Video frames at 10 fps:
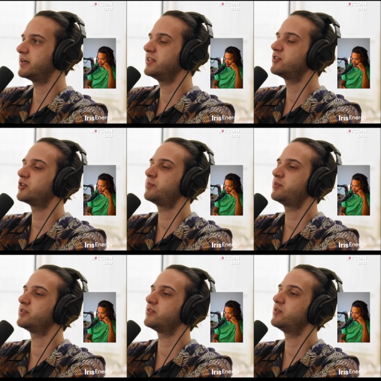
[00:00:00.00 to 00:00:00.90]

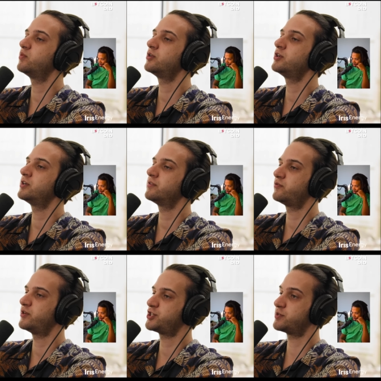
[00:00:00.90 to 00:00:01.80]
interpret the word
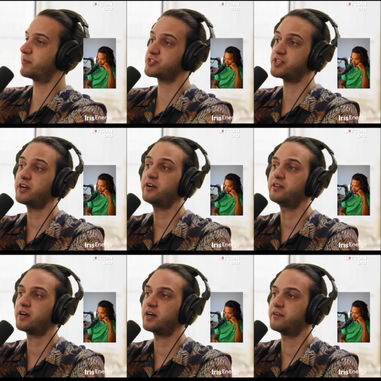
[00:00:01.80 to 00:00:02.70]
of Richard, because their
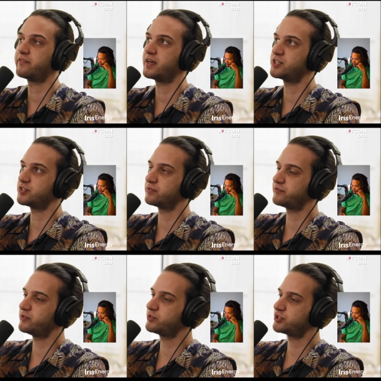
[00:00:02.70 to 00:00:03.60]
entire financial
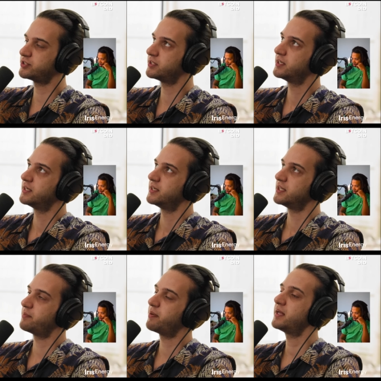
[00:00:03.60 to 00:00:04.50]
future
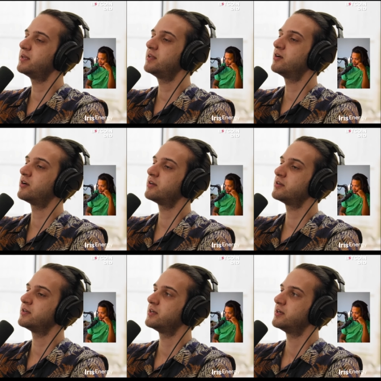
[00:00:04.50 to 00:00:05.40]
depended
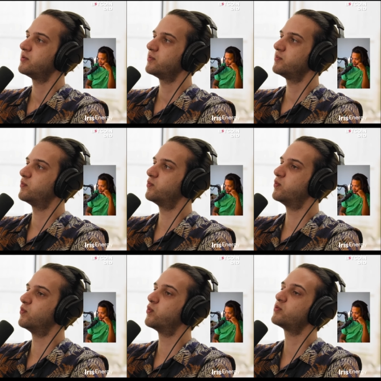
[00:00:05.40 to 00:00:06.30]
on
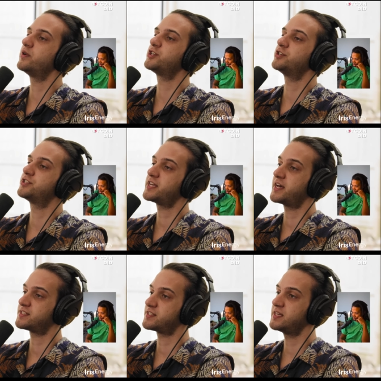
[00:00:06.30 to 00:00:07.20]
what Richard
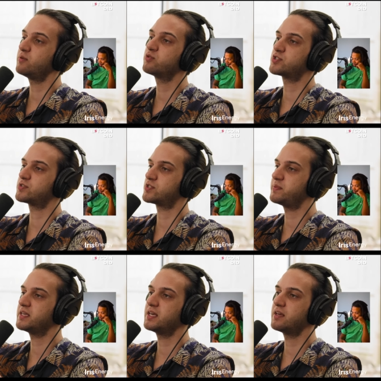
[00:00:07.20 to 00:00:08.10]
says. And he was
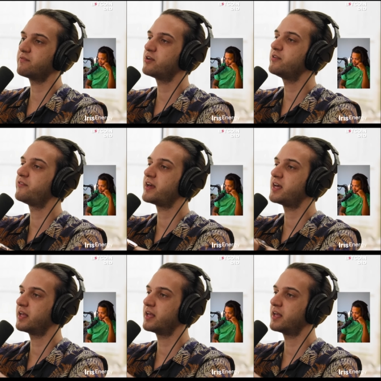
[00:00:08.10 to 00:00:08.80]
speaking in very vague